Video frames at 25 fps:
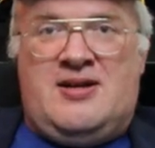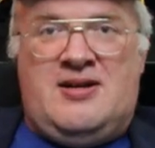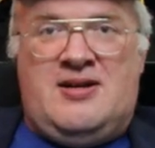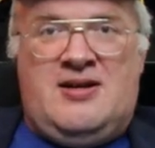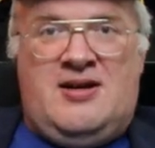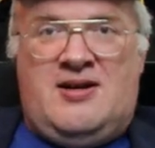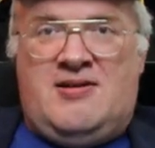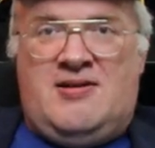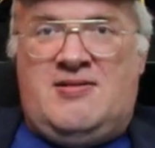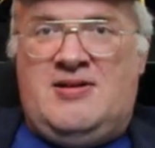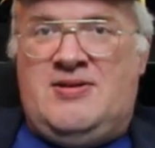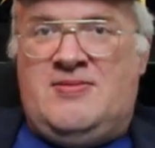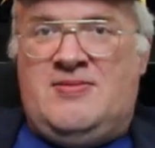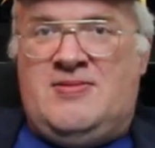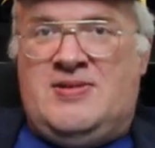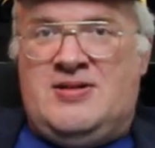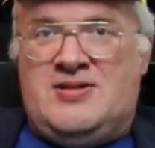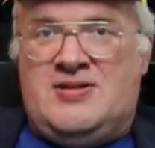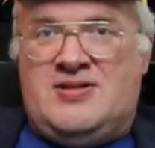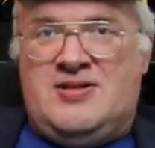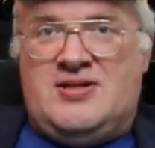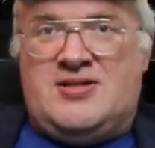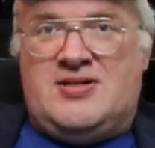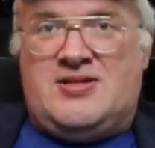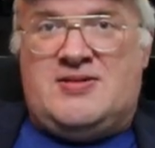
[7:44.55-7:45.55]
Like Lauri
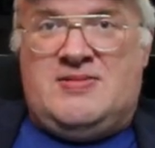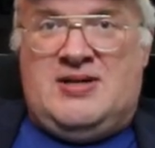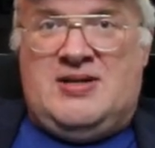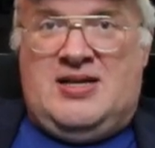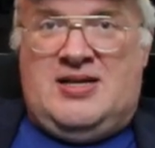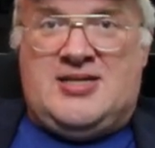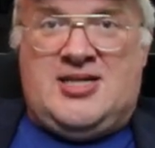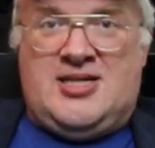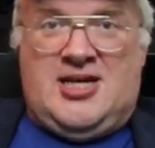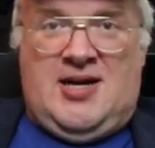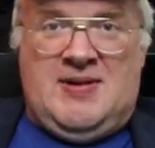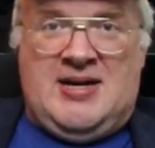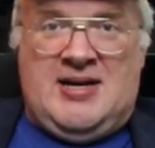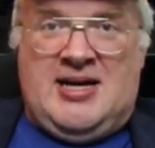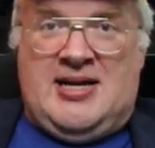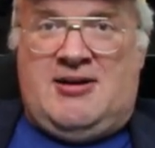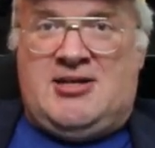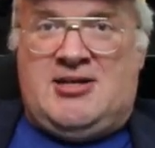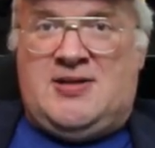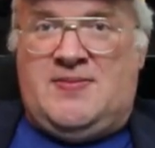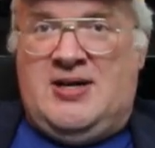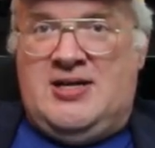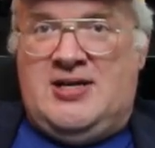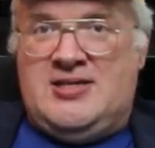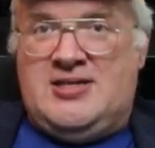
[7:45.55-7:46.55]
was just, well, it's time to get
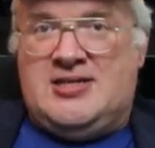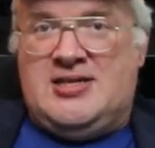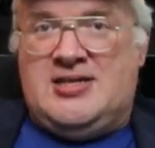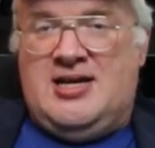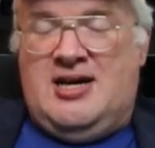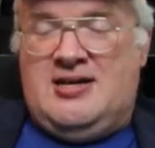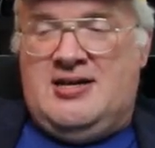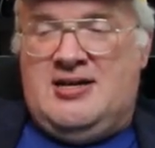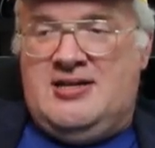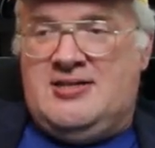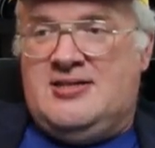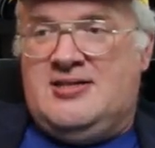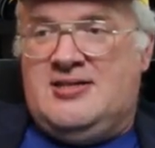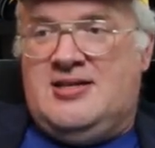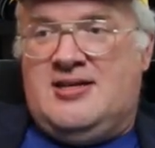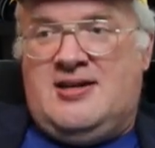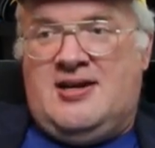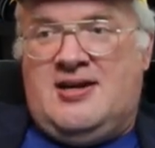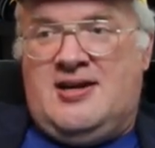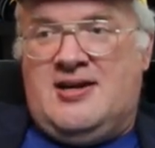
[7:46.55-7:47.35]
out to business, and isn't it?